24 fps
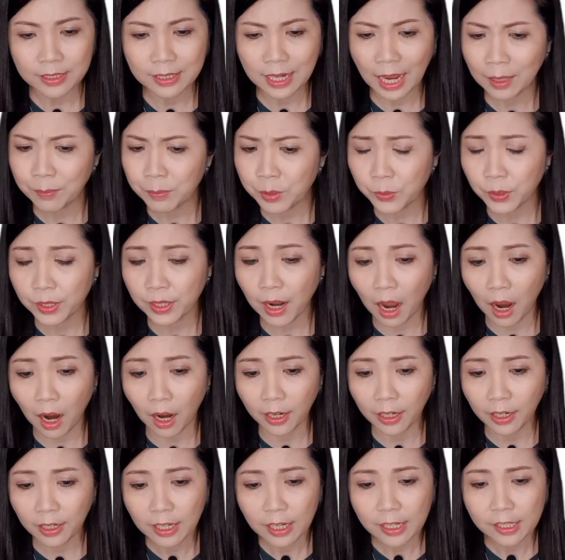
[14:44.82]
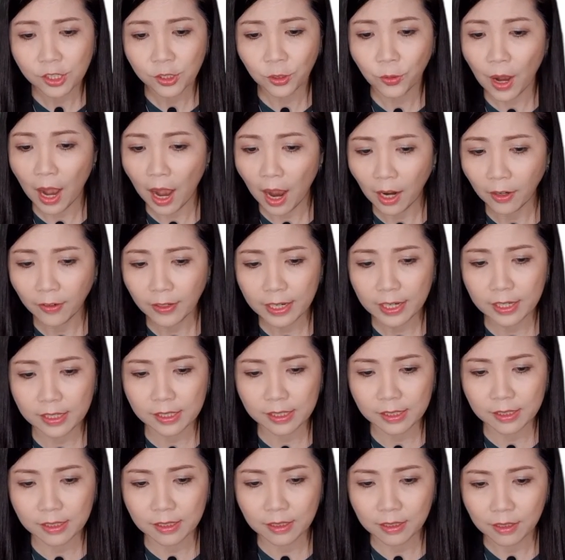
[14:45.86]
times with r. So r
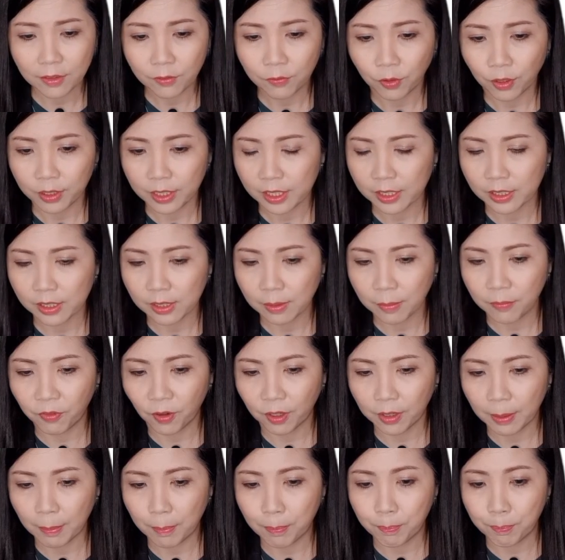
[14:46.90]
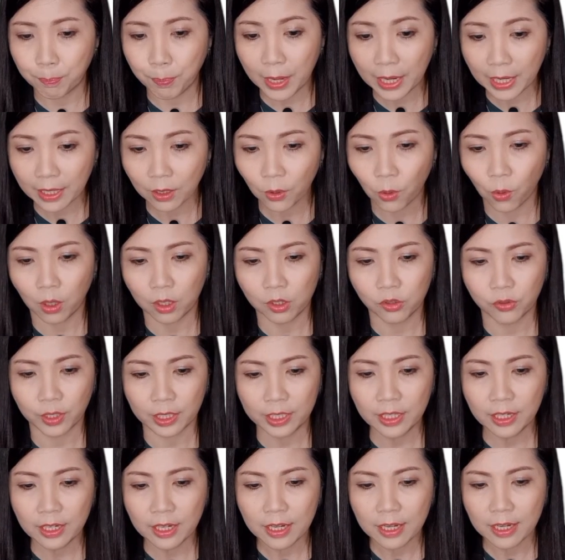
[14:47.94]
is, for the big
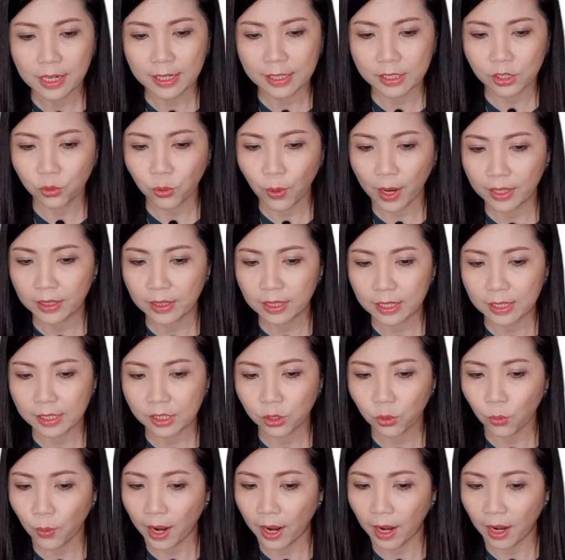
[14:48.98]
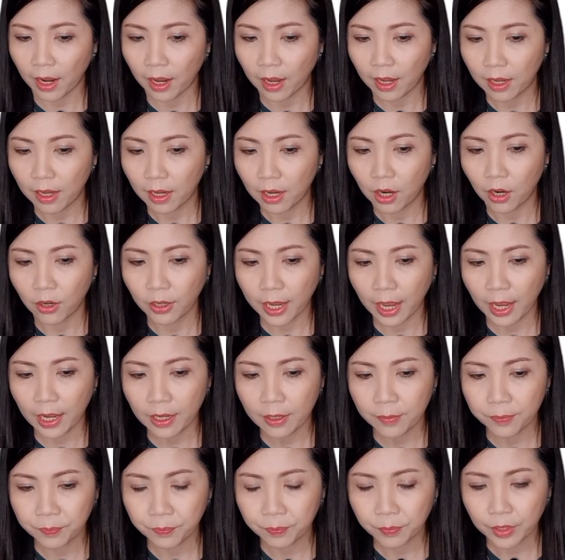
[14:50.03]
quadrant, is 20 squared.
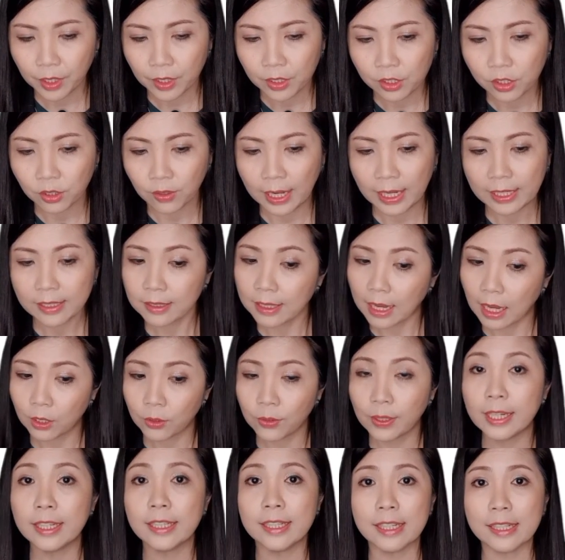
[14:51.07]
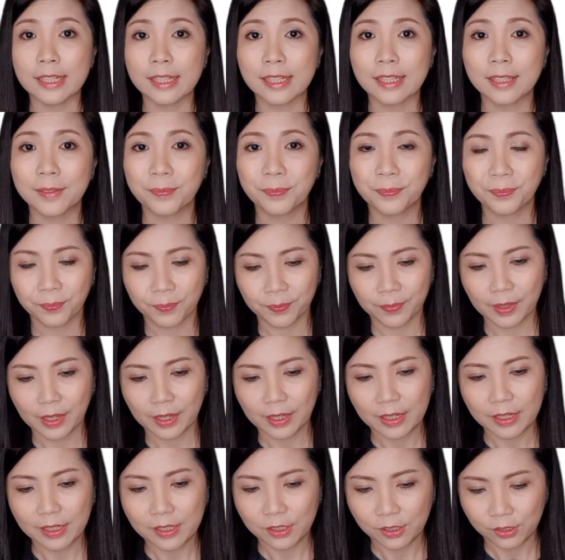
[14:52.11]
Okay, so let's calculate this.
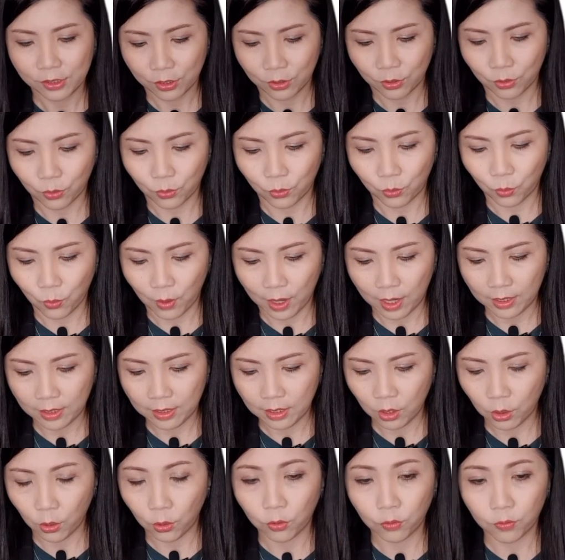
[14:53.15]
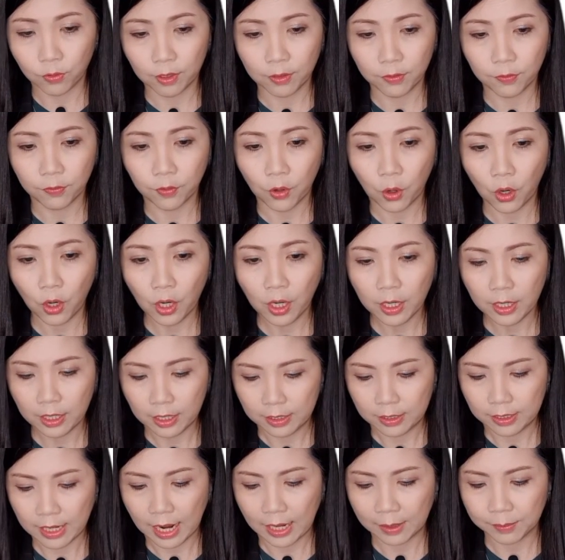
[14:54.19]
So 1 over 4
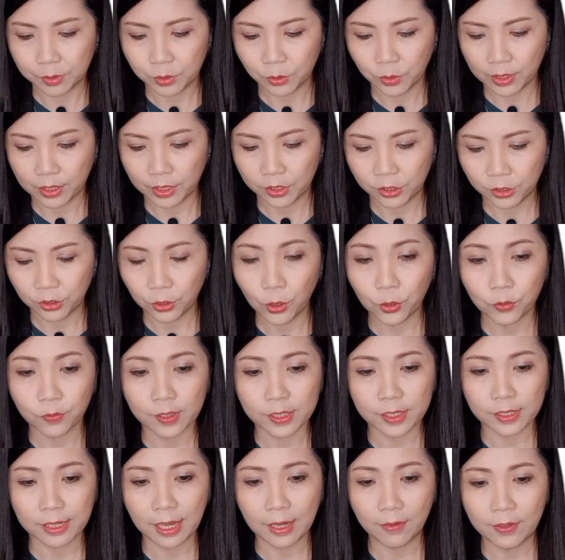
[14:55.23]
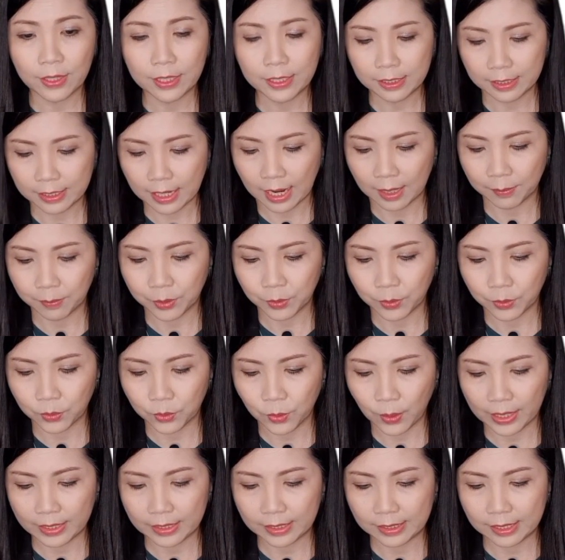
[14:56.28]
times 22 over 7 times with
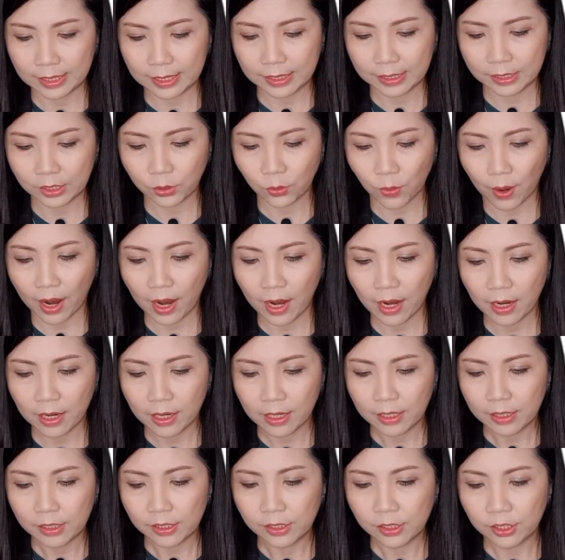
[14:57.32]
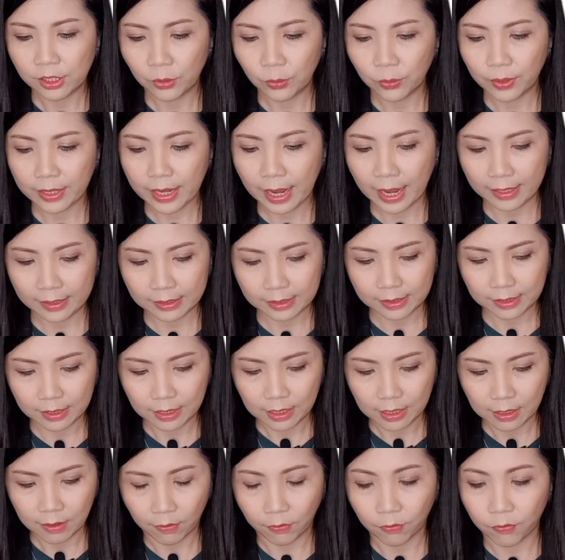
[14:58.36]
20 squared. So we get
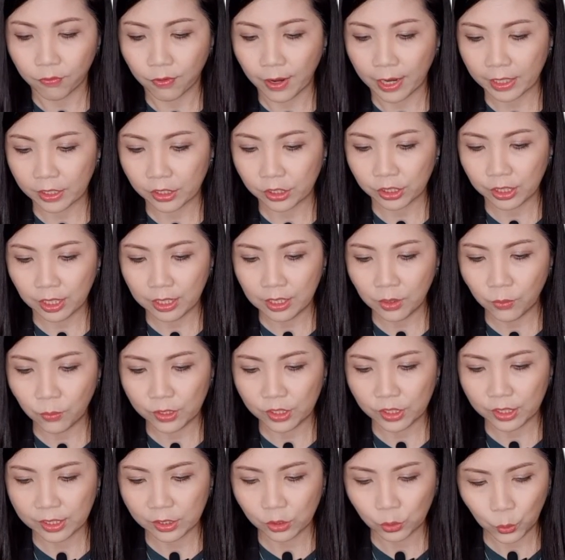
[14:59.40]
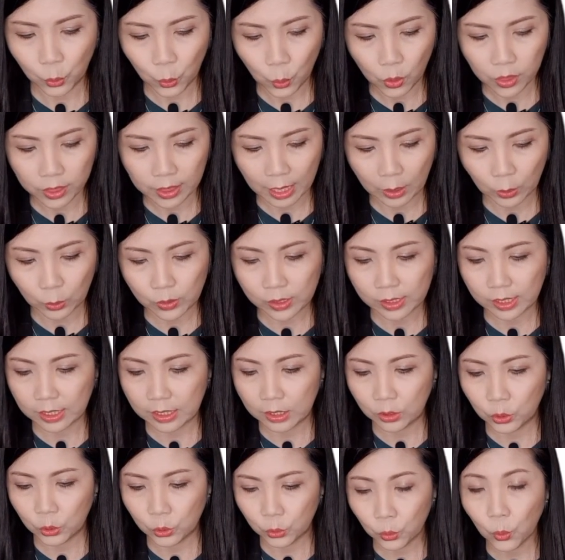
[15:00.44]
a fraction which is
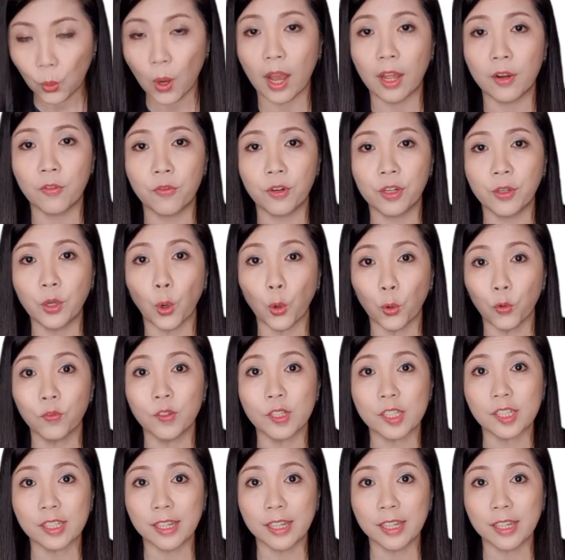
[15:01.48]
2,200 over